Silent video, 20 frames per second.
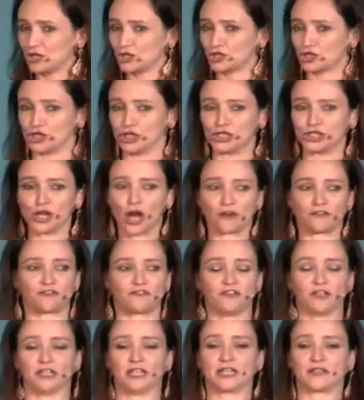She's not
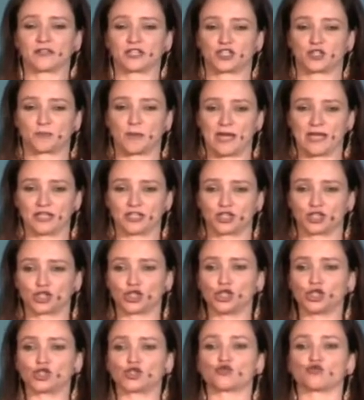filling the space,
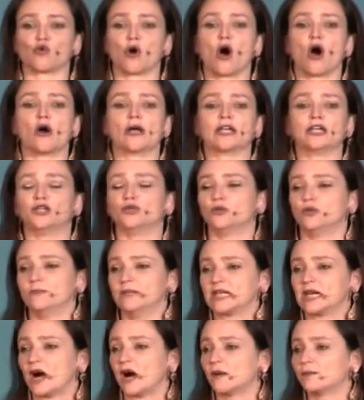she's drawing you to
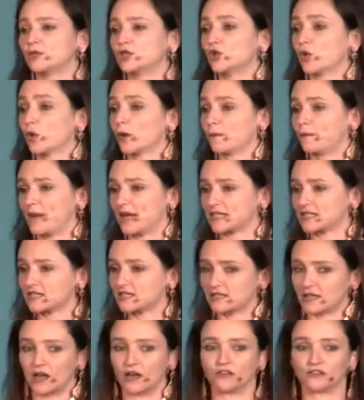become your
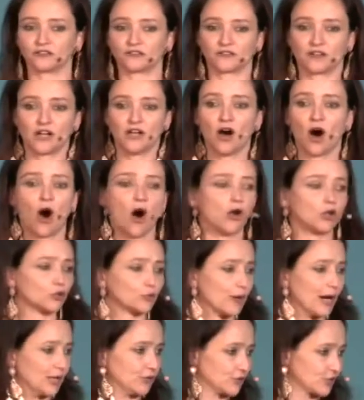best self all
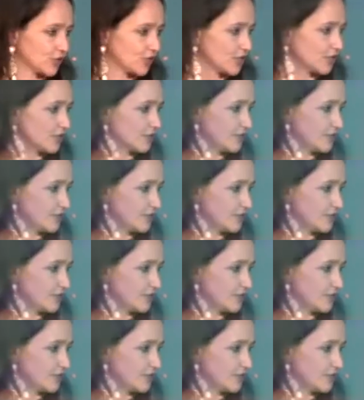around her.